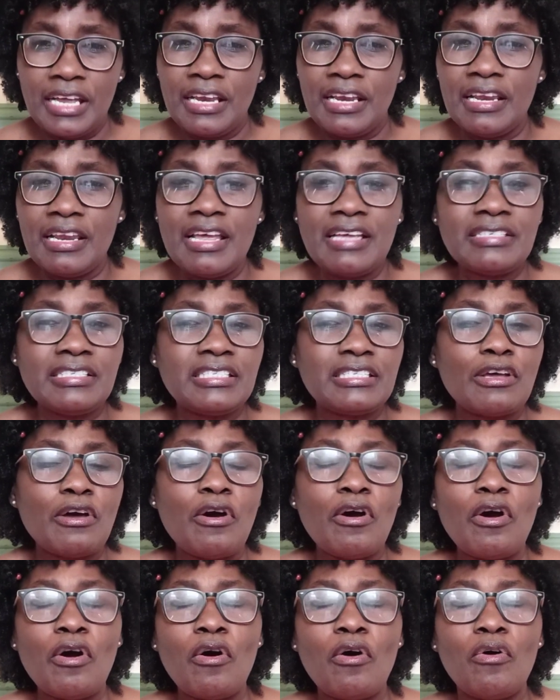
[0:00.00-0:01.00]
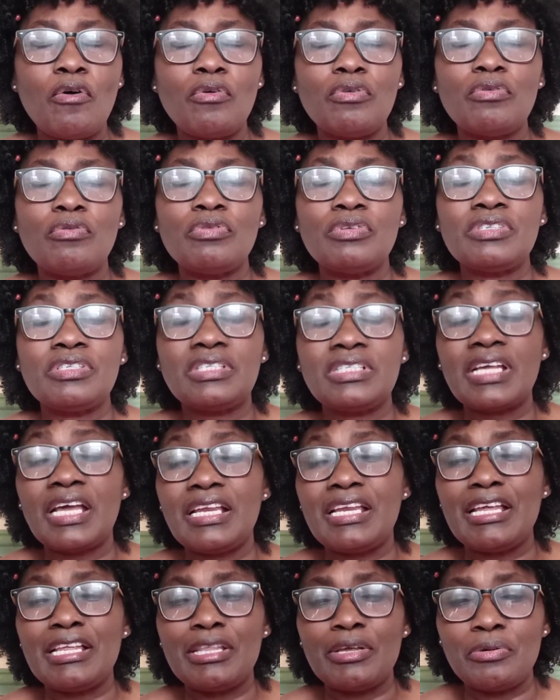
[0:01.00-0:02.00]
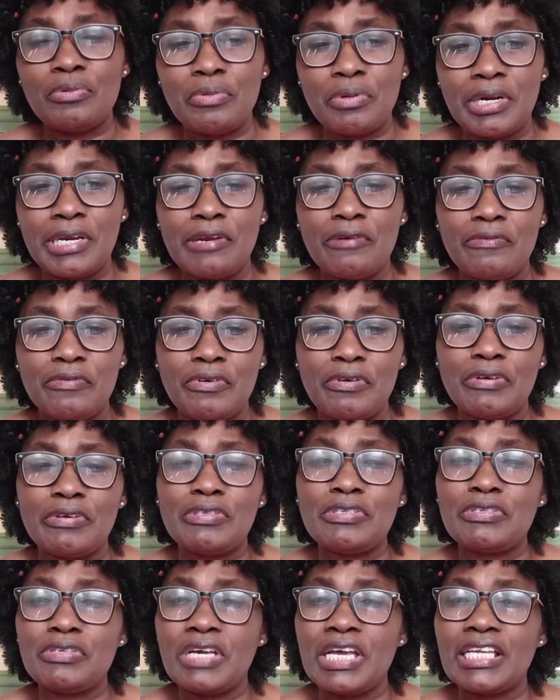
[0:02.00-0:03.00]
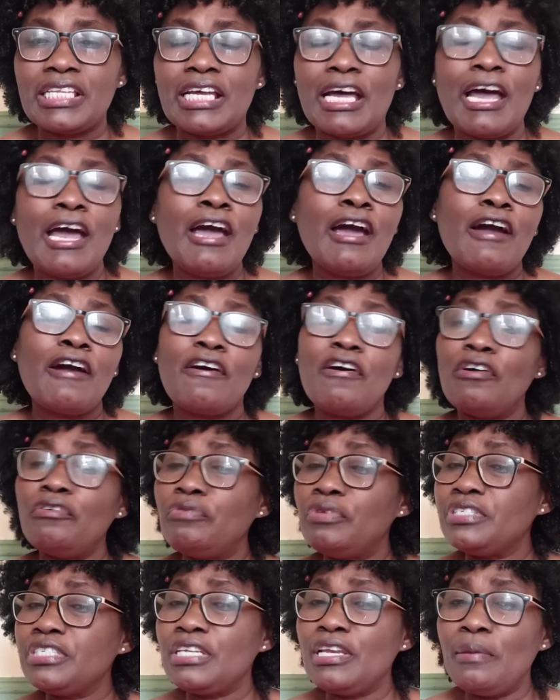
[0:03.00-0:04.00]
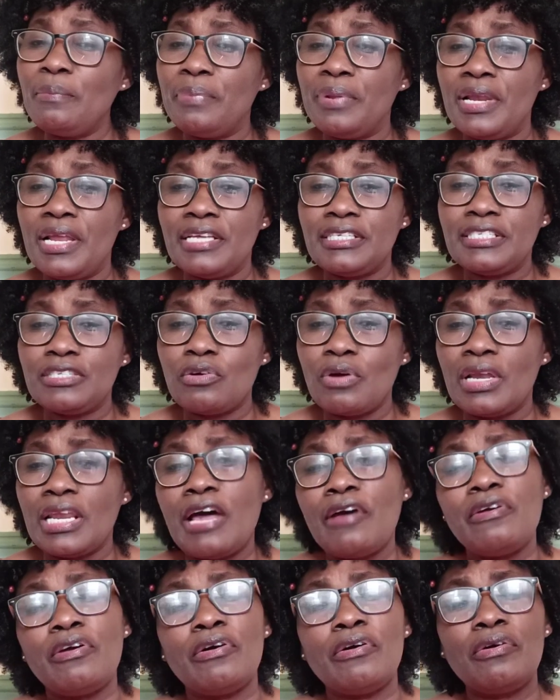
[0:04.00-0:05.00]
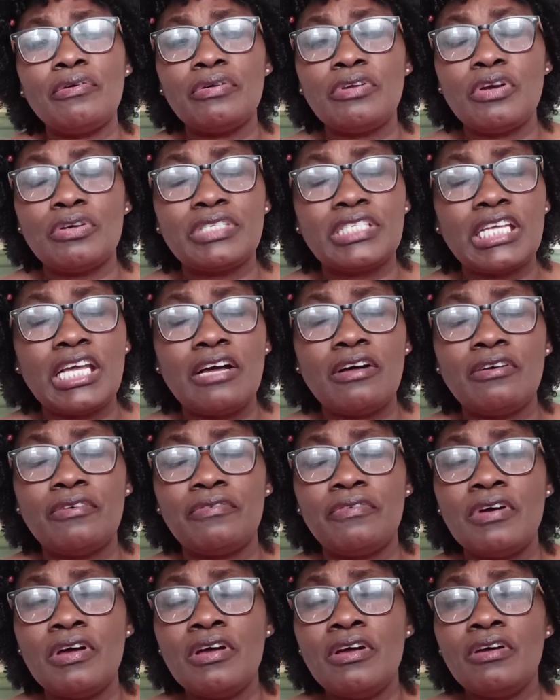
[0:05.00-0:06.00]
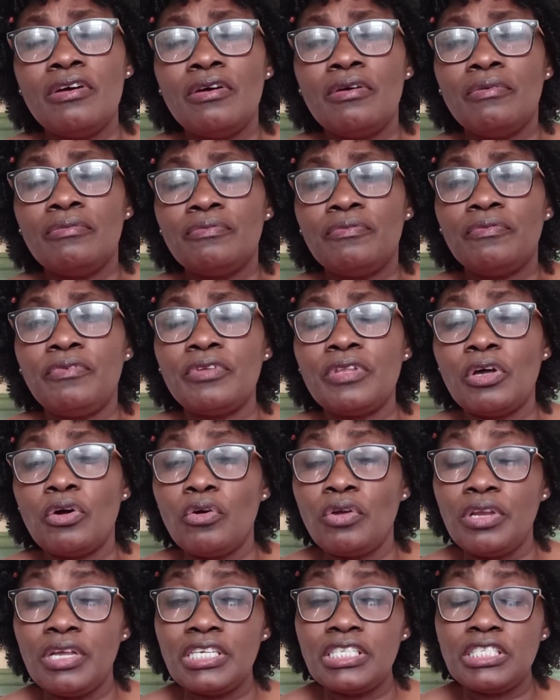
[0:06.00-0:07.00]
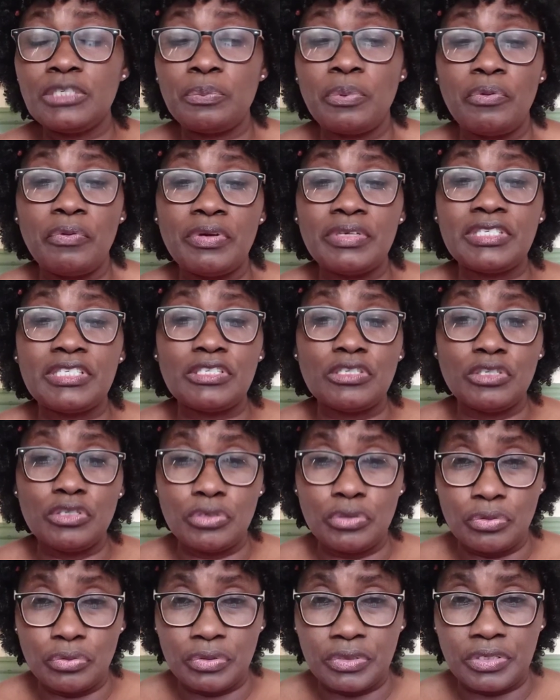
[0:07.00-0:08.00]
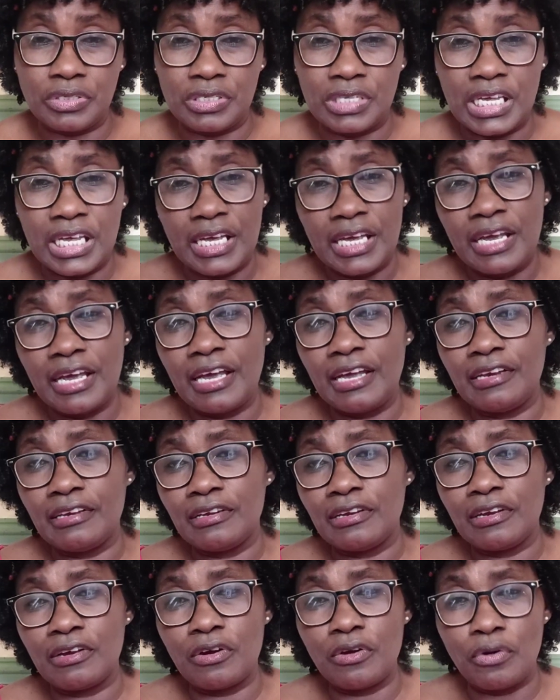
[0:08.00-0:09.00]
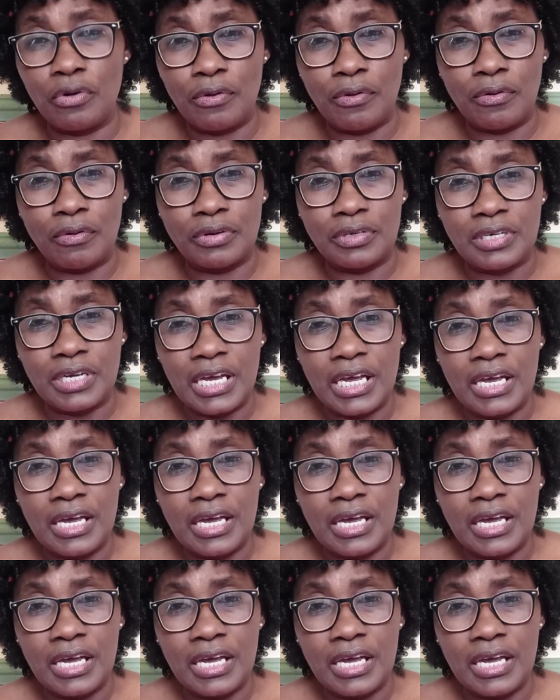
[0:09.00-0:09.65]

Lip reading: Let's all study the Word of God together. God richly bless you. Allow yourself for the Holy Spirit's use, and God